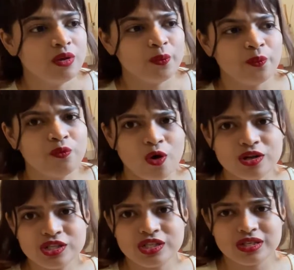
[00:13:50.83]

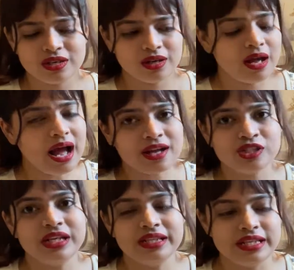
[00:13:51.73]
watched.
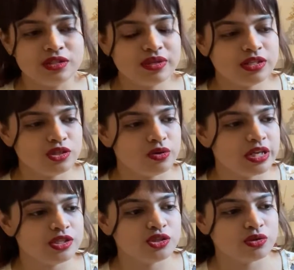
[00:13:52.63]
Actually, these were the
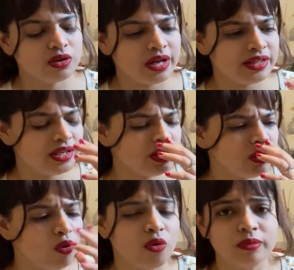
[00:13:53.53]
stories, I think
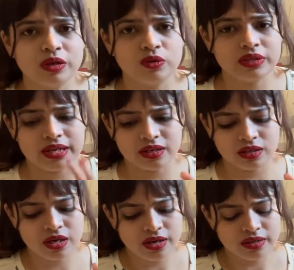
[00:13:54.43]
Home Alone
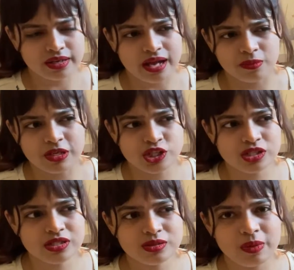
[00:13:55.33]
and
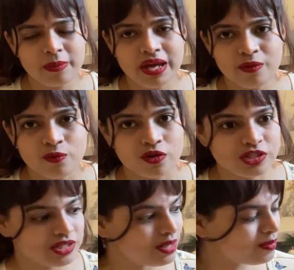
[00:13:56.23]
Dalmatians. Maybe I
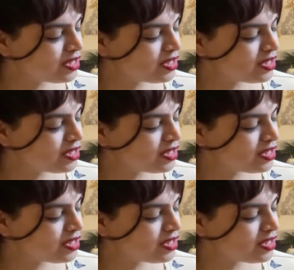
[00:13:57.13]
watched them in